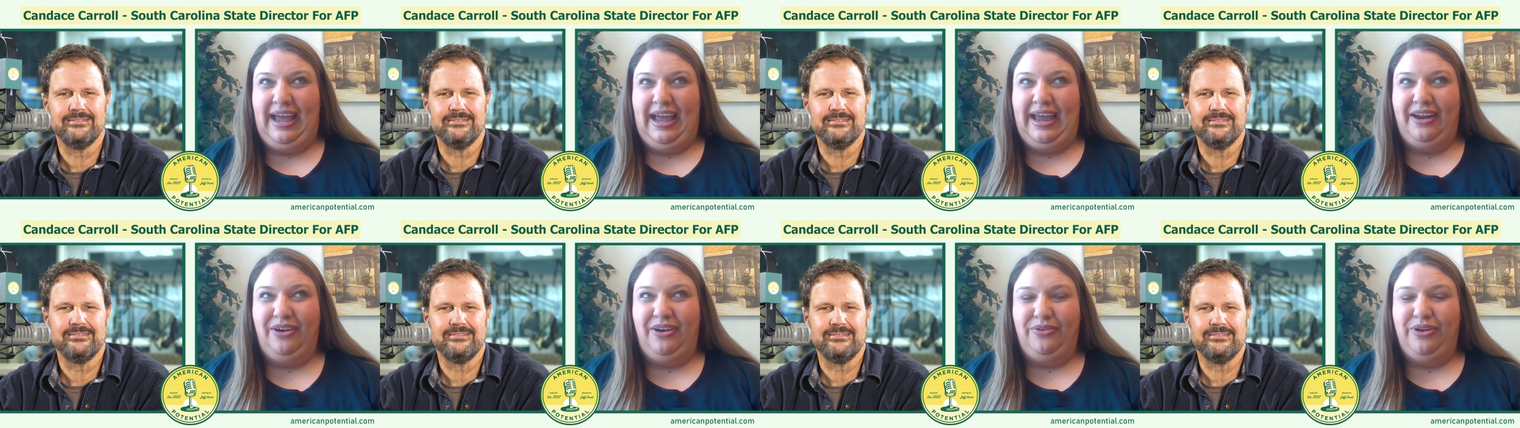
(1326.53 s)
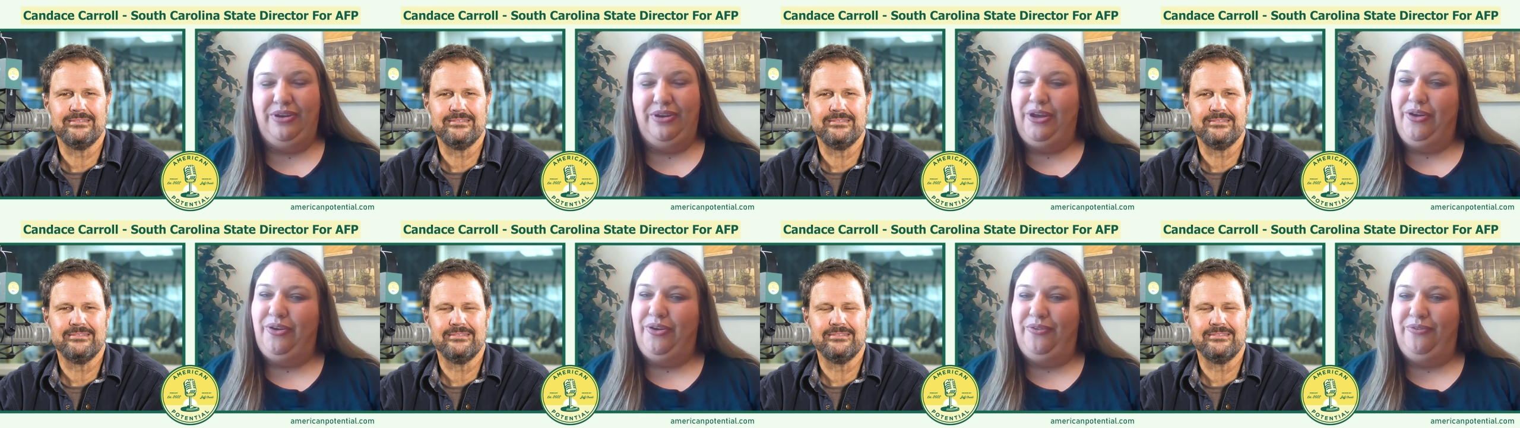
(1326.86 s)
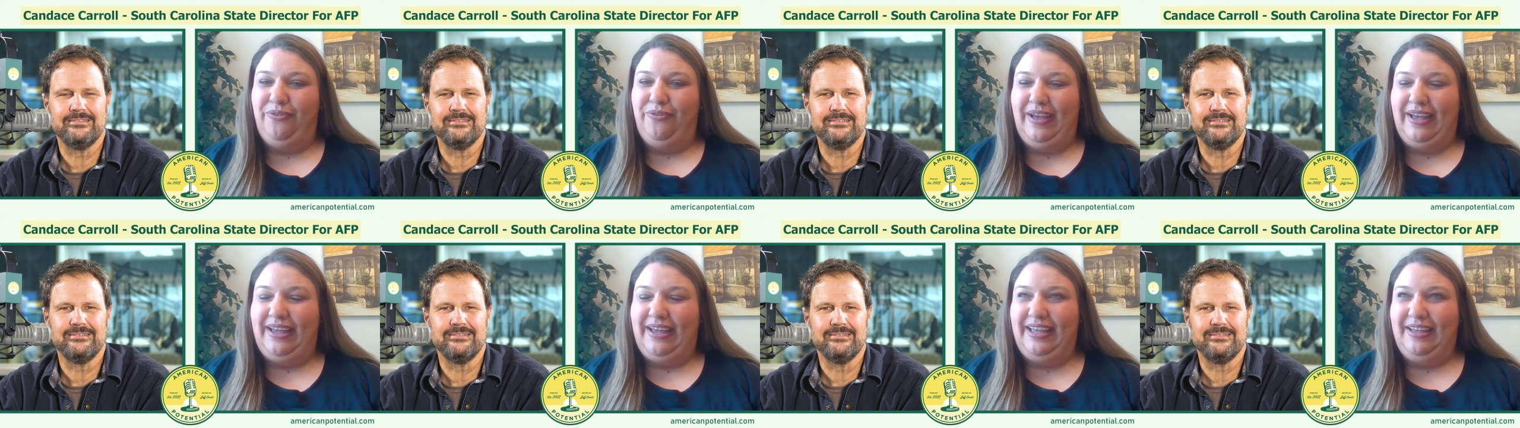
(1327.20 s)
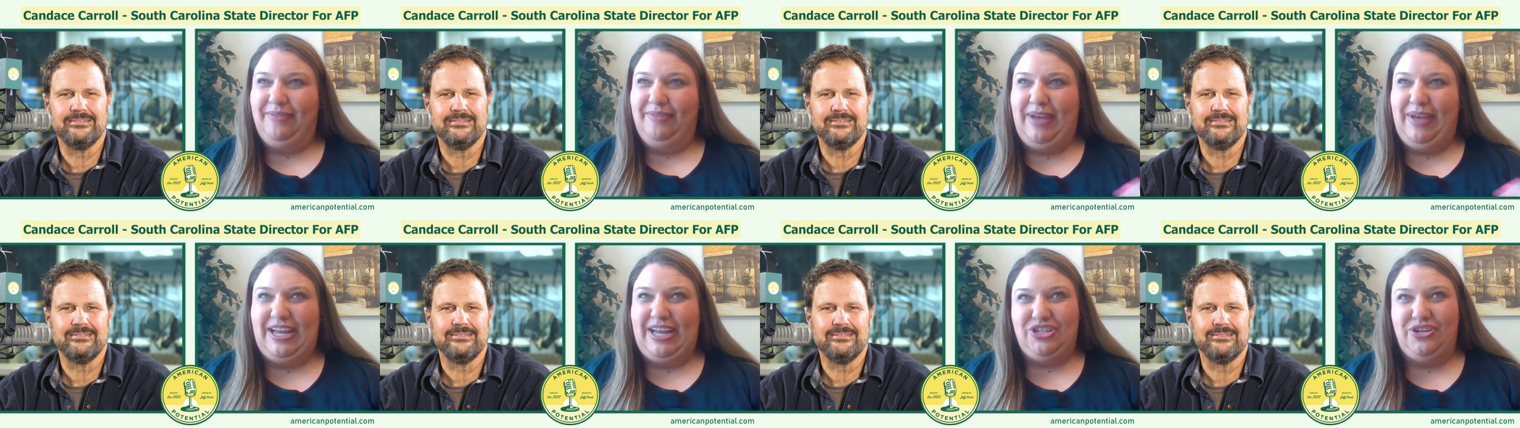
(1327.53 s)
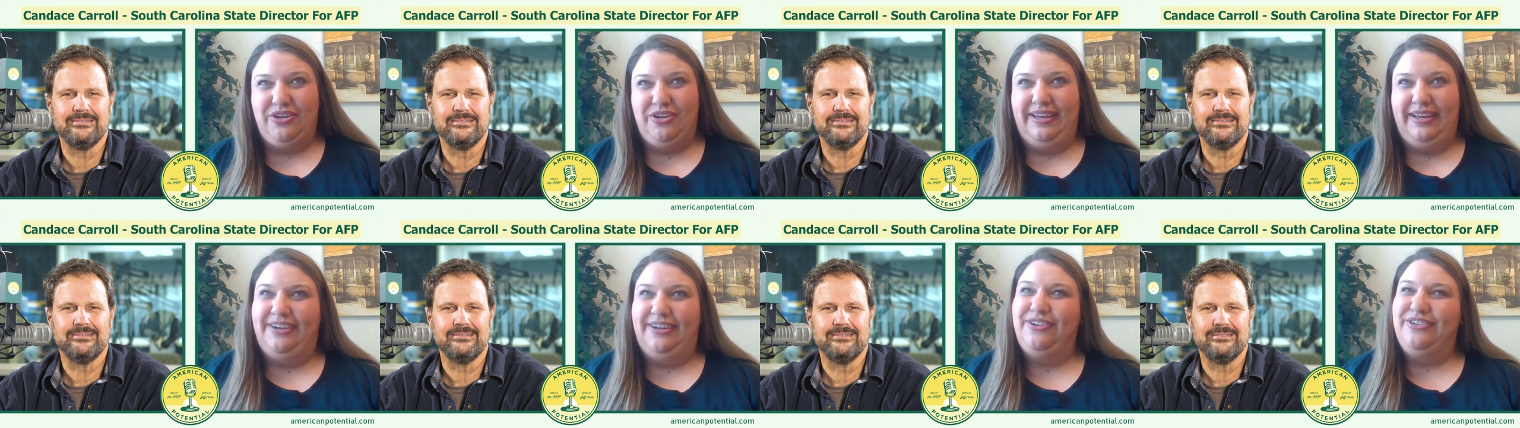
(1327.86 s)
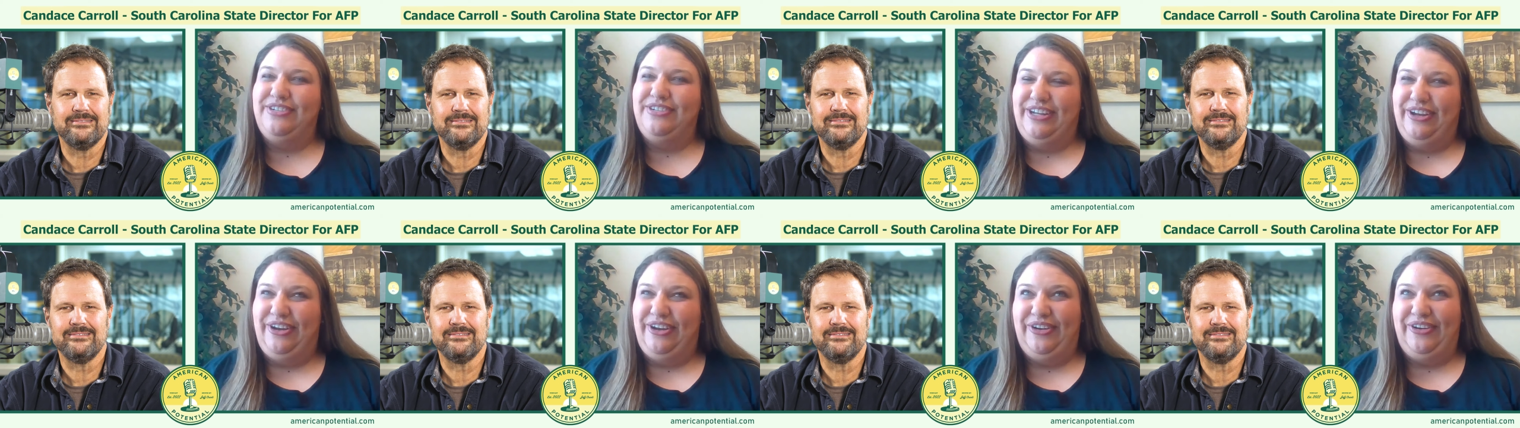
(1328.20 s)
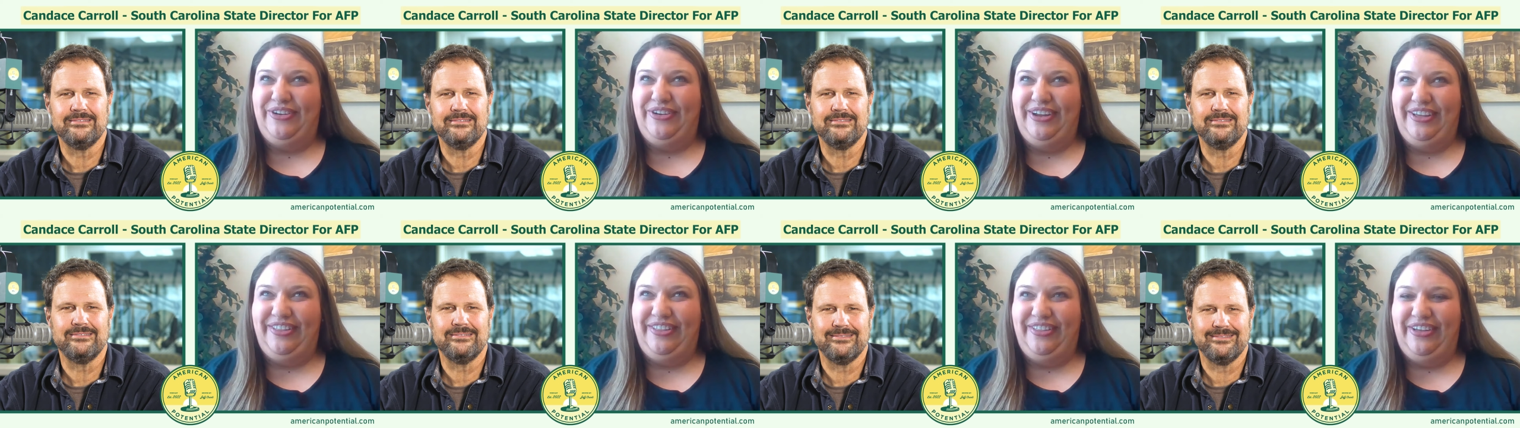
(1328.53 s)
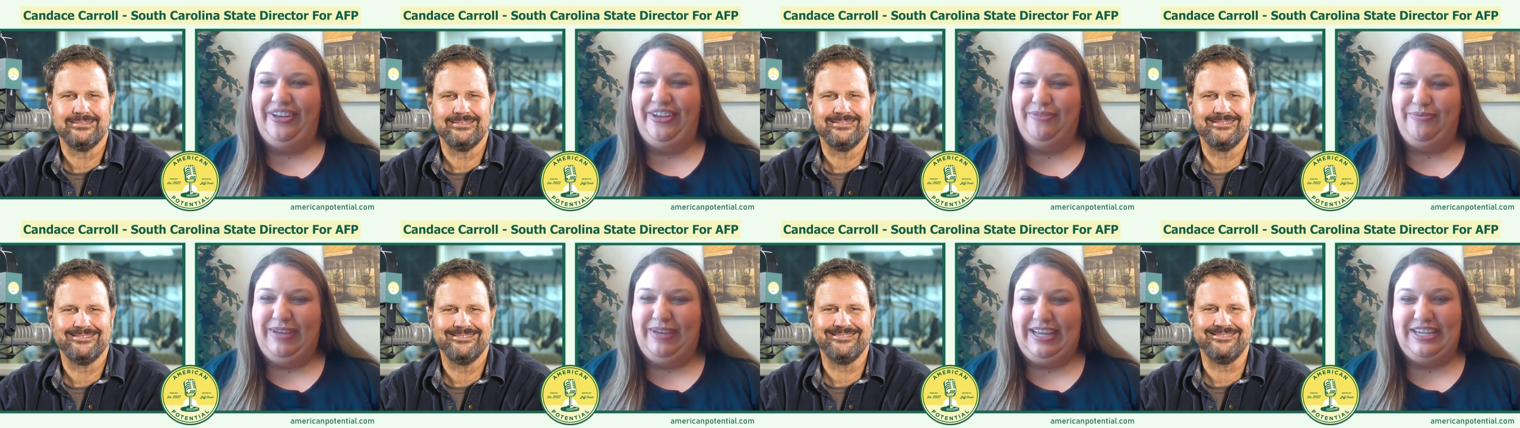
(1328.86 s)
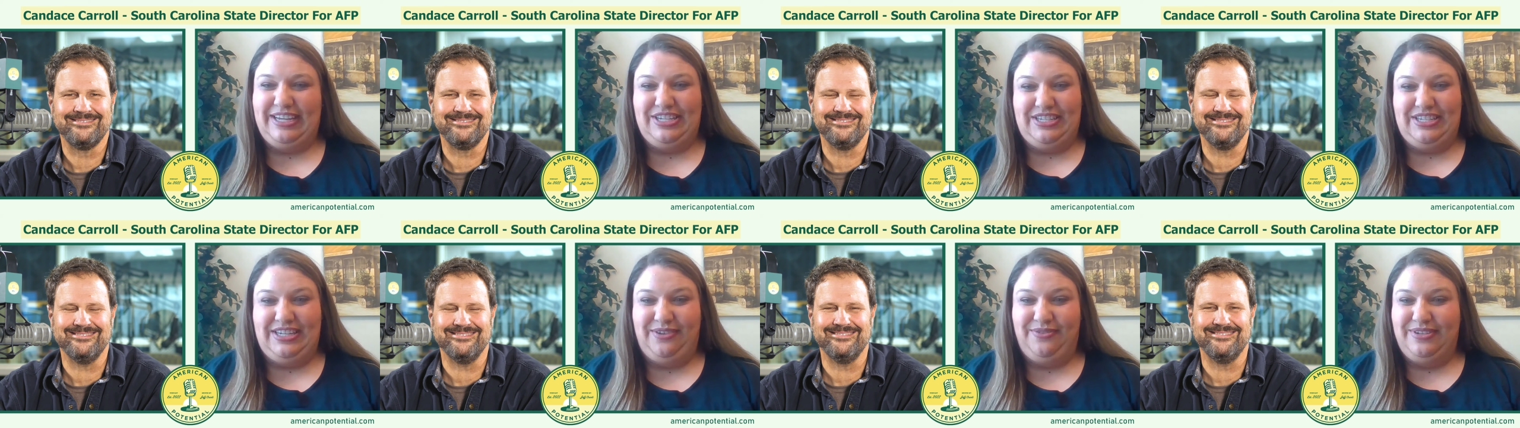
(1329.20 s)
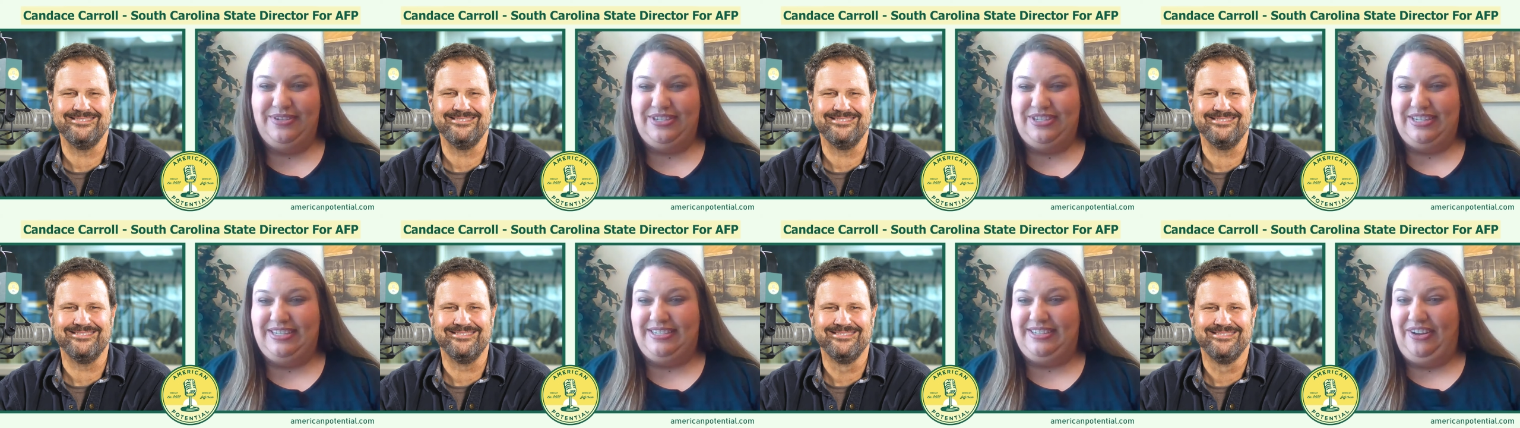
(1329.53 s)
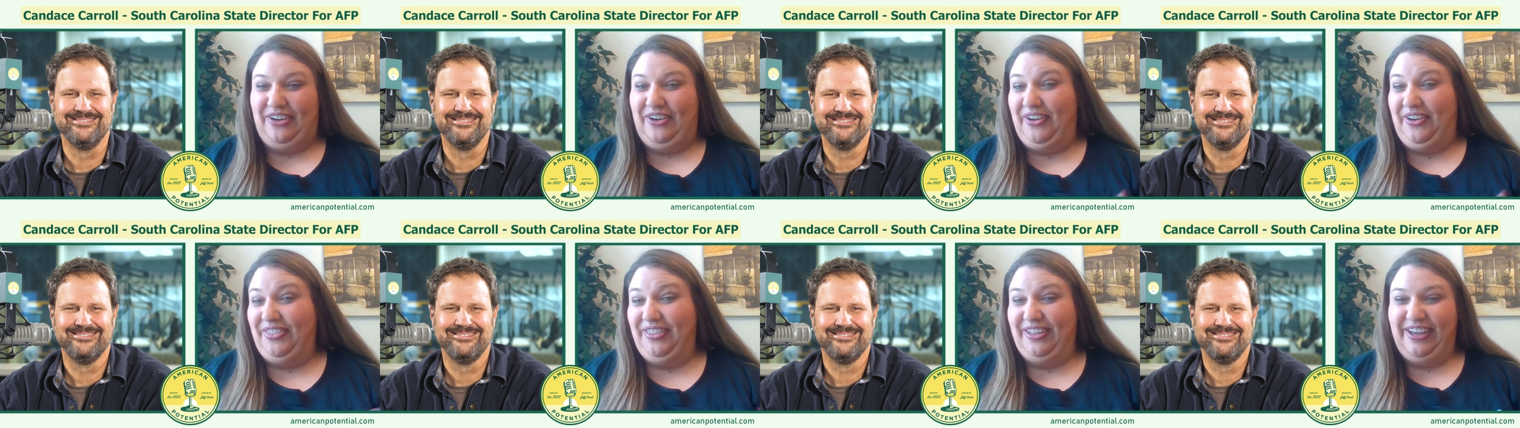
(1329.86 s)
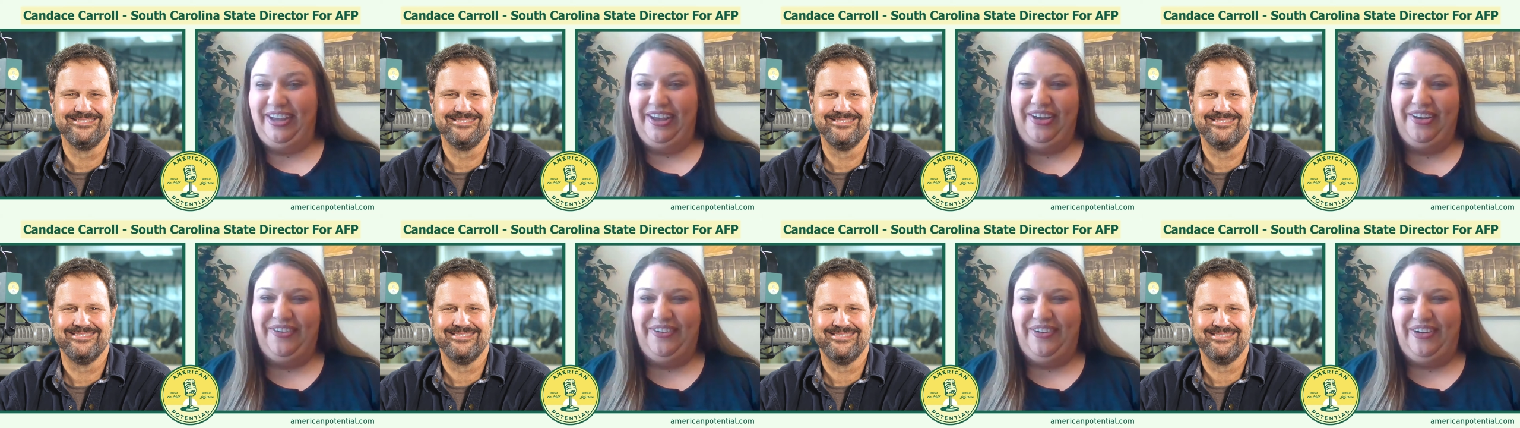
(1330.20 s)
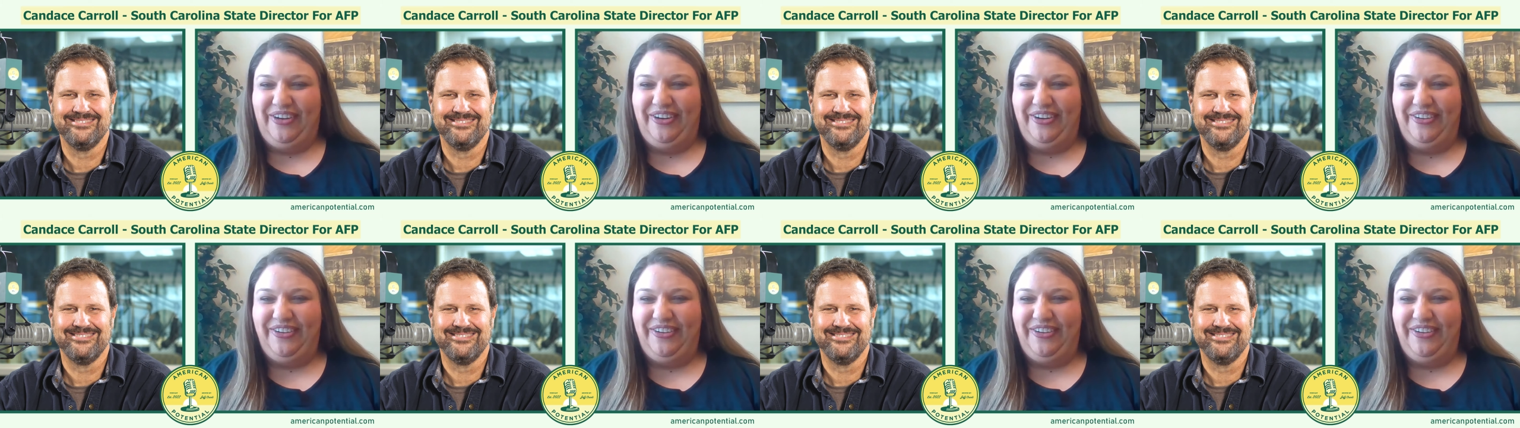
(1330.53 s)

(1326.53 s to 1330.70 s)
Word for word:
Speaker 1: I don't know if I can match her energy all day long, because she was just on the go